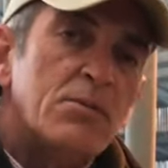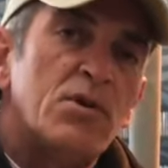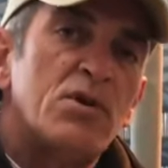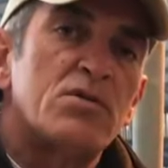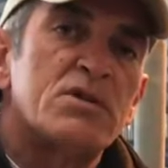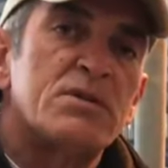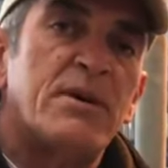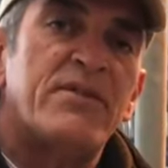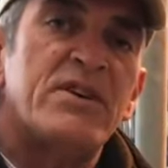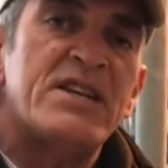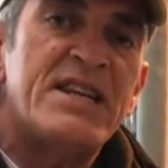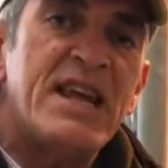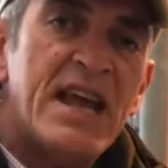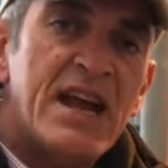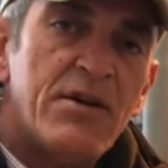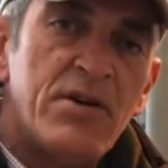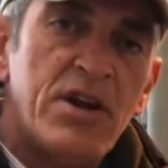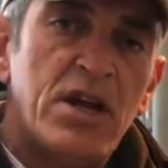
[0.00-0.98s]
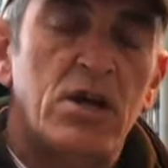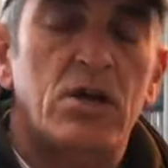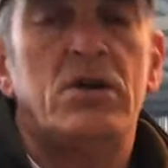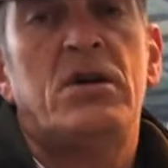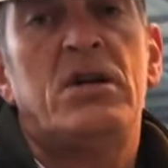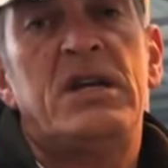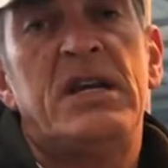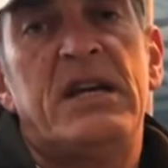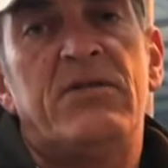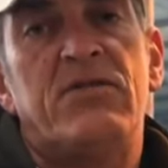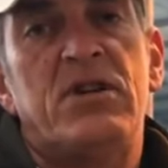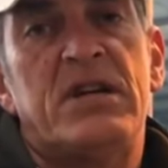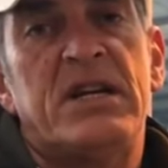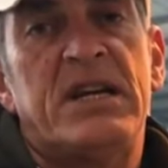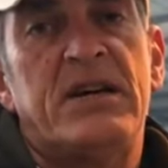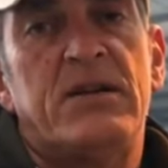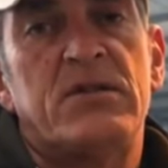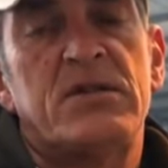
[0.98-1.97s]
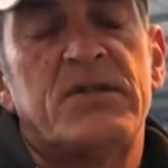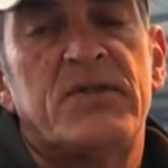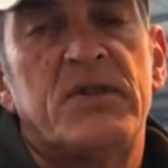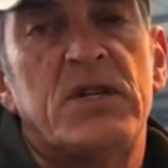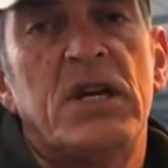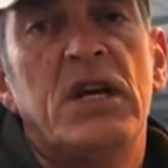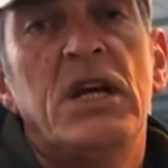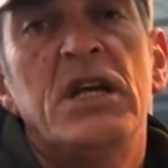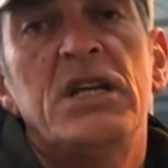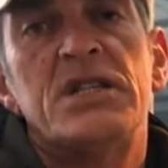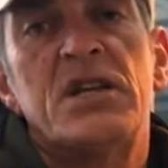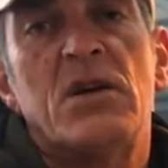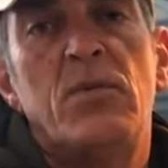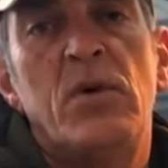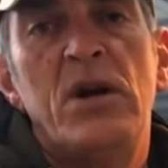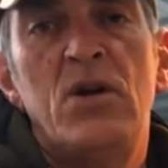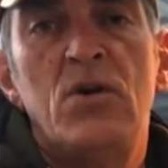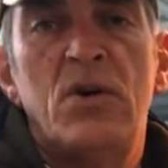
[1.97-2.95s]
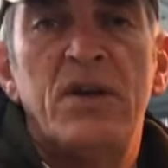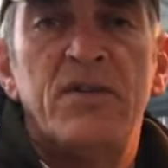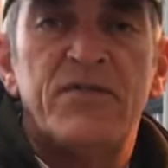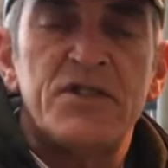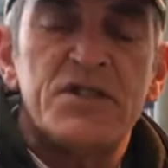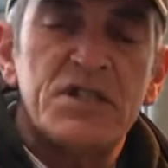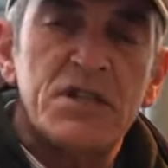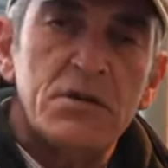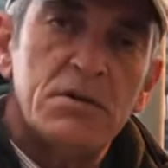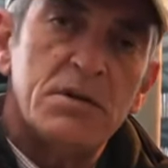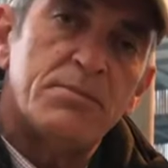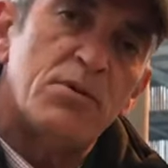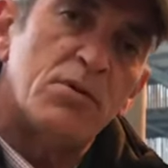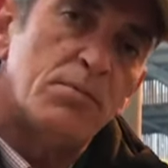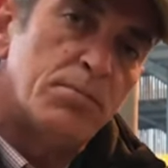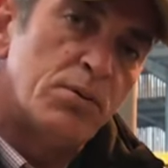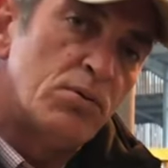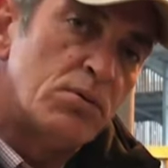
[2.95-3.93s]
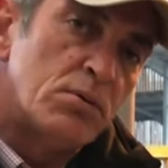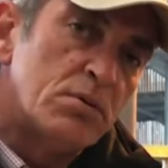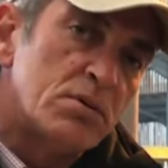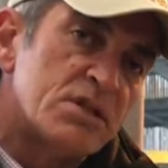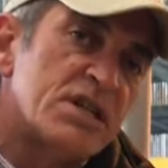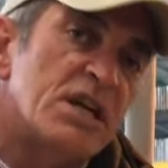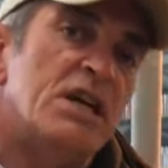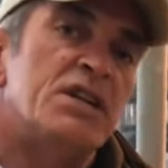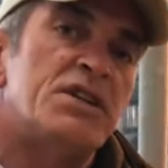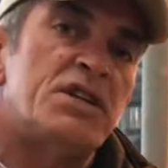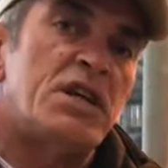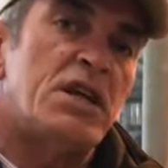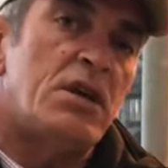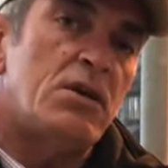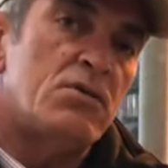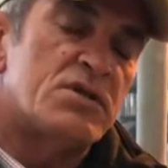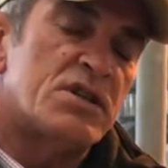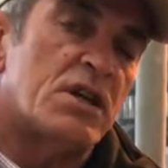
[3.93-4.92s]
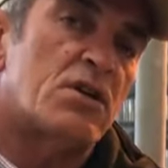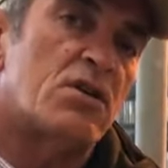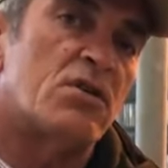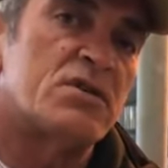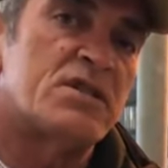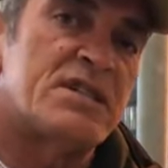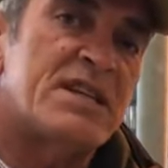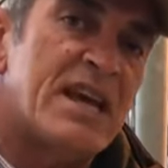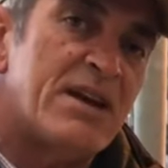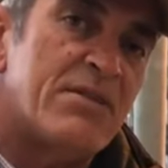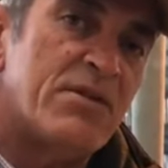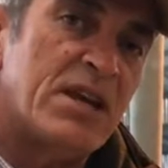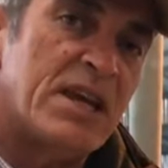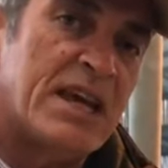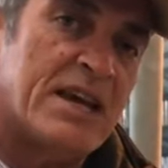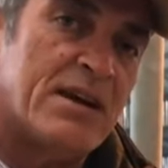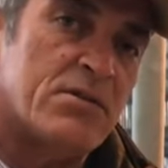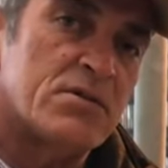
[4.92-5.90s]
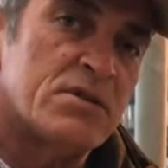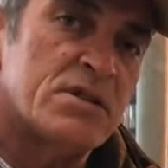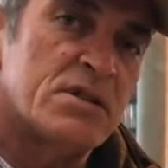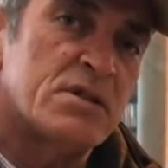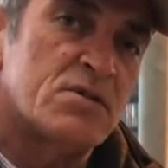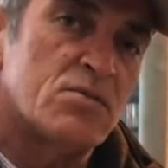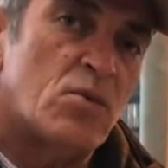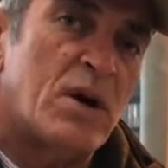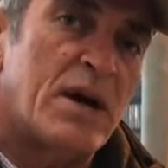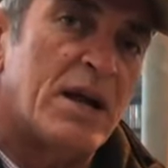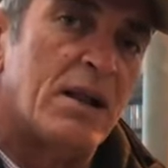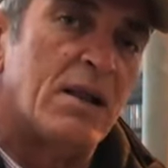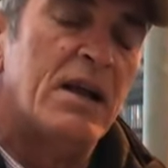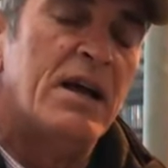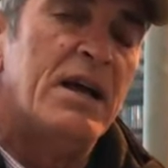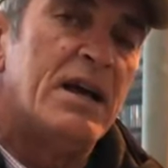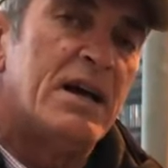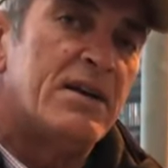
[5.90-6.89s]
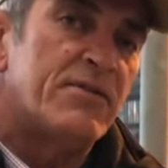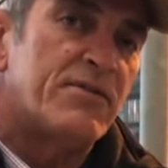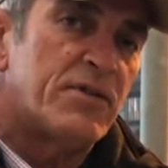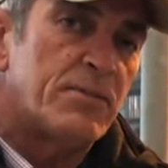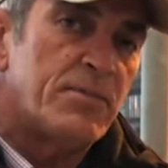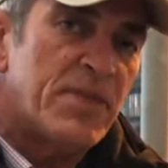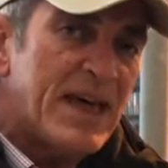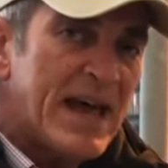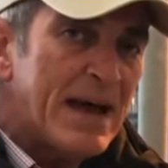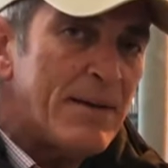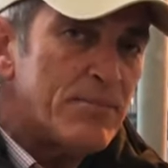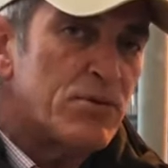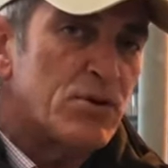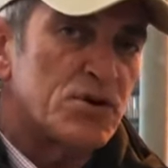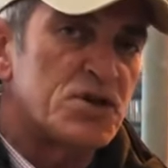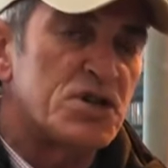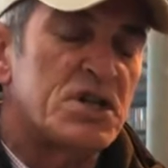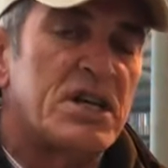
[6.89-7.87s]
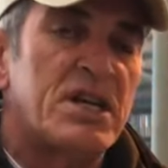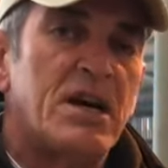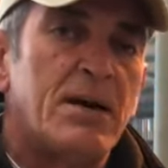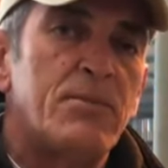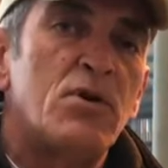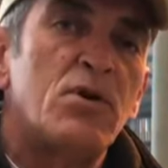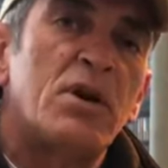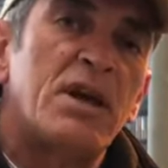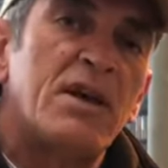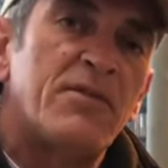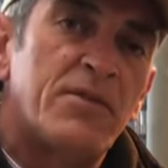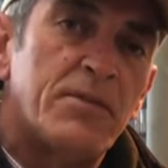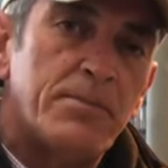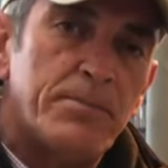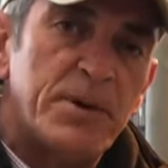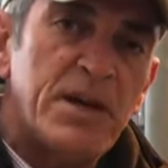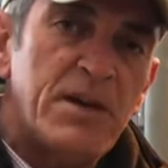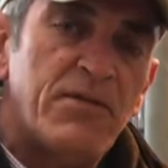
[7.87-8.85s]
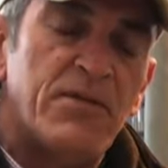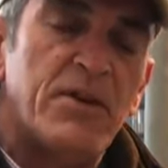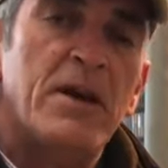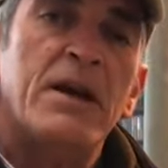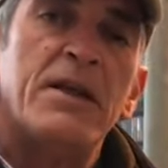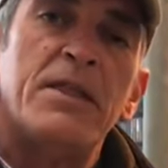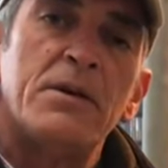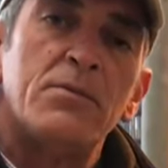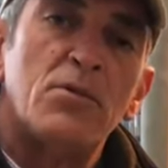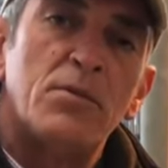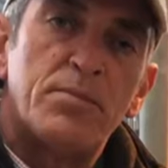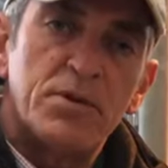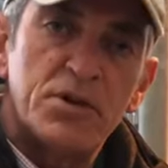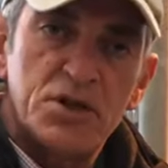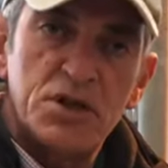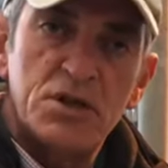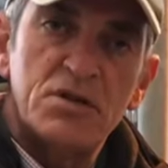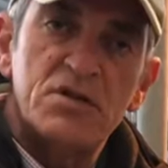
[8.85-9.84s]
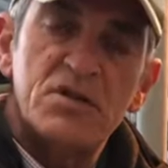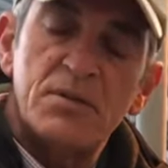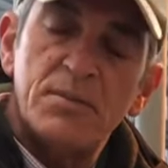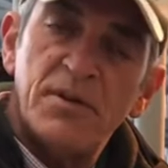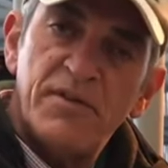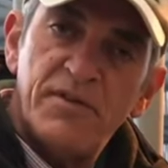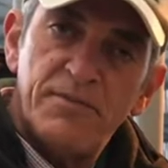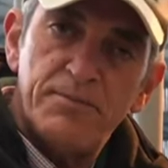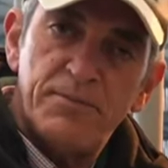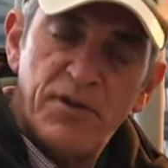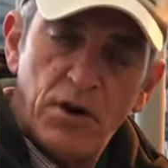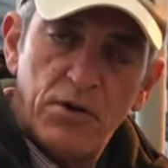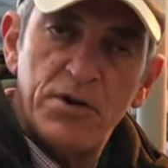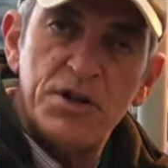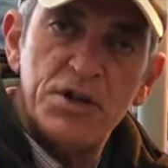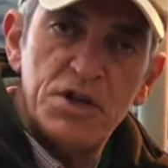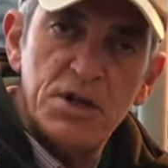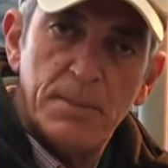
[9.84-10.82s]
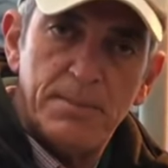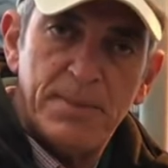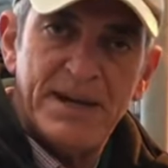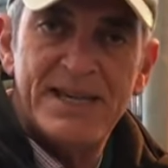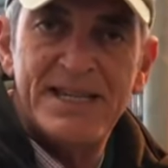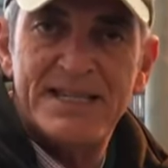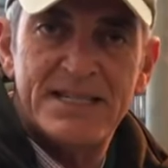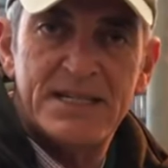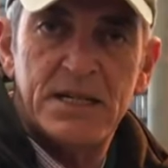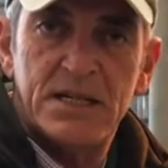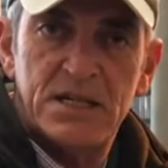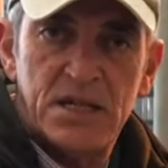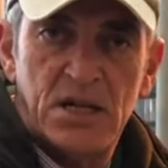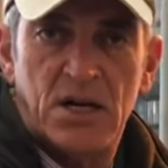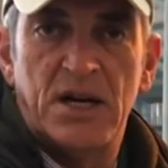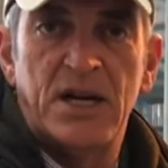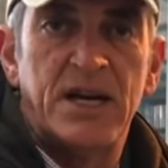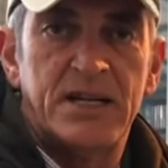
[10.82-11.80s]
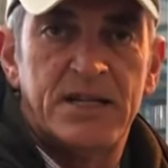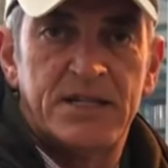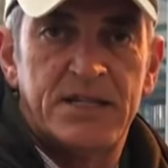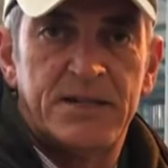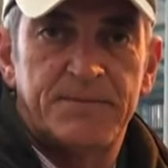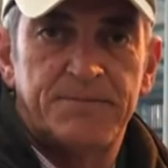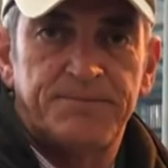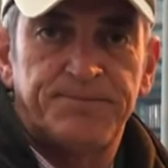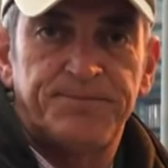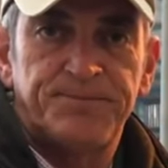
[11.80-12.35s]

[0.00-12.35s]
We also have a dairy herd here at Daylesford, so we're looking for suitable bulls to use across dairy cows as well. And from that progeny, I'm looking for beef that will produce from a forage-based diet.